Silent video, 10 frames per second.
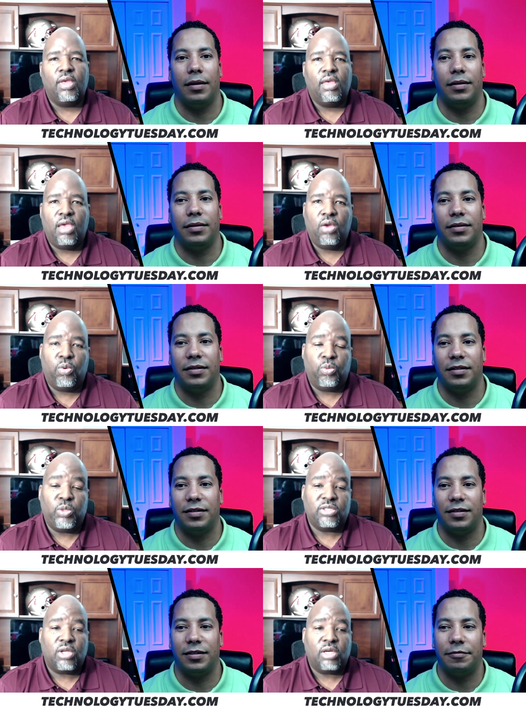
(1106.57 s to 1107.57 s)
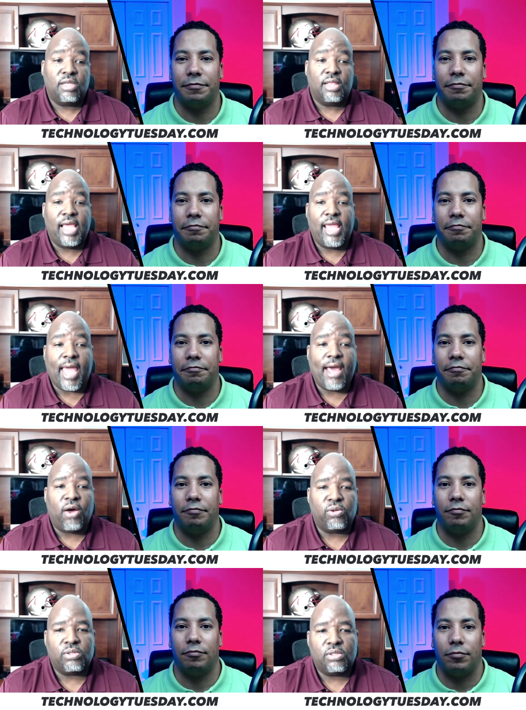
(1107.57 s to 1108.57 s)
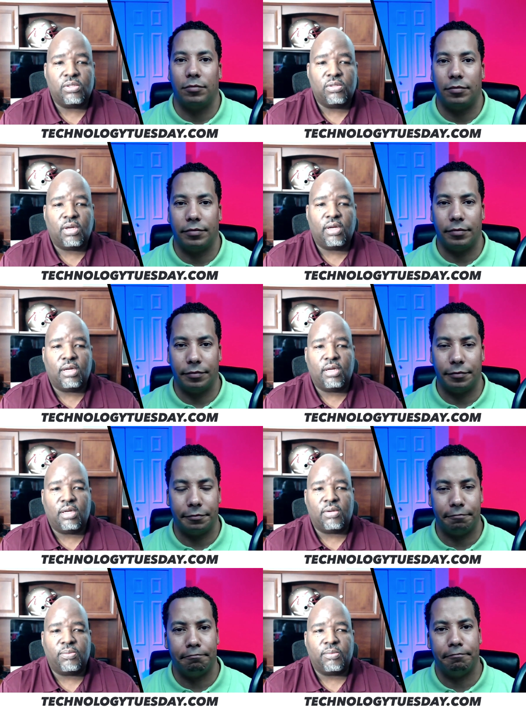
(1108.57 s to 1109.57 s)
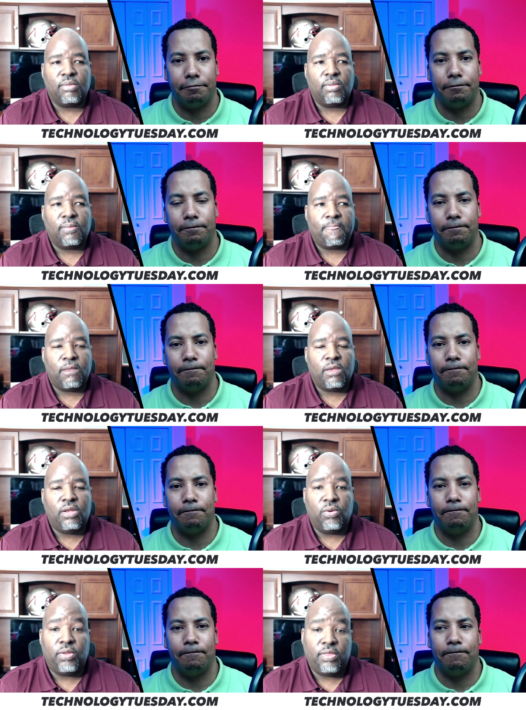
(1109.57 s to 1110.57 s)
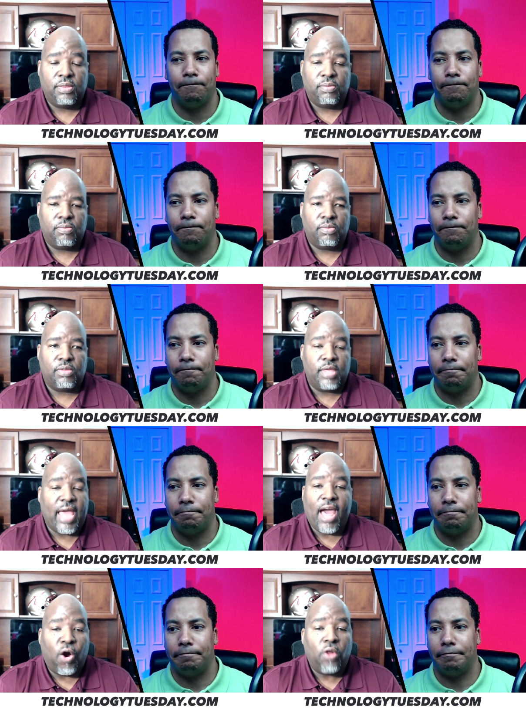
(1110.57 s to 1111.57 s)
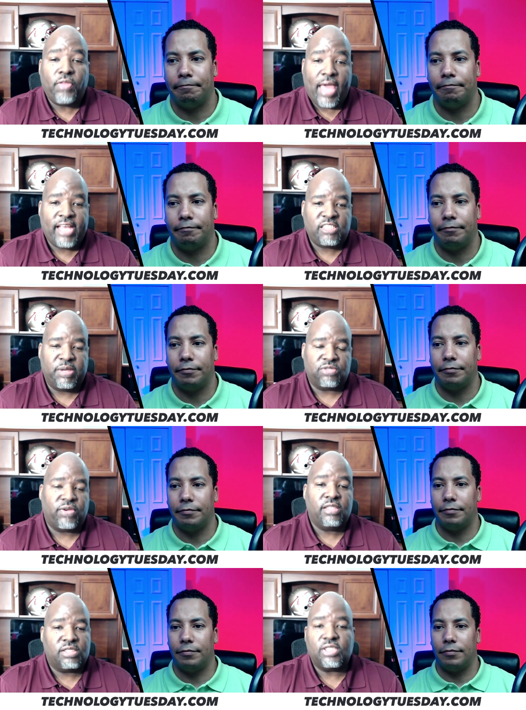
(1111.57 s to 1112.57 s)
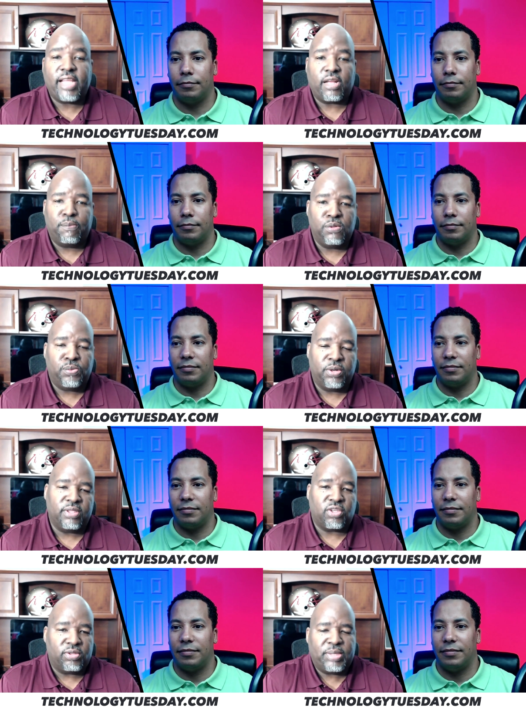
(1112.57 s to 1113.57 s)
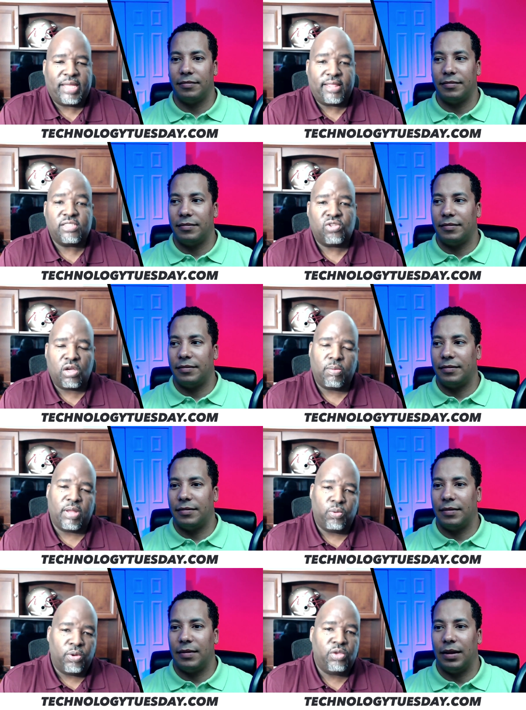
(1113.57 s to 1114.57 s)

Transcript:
Speaker 1: and when we start to lay out, uh, you know, the, all the aspects, right? Just like a blueprint. So they're like, let's talk about it. What do you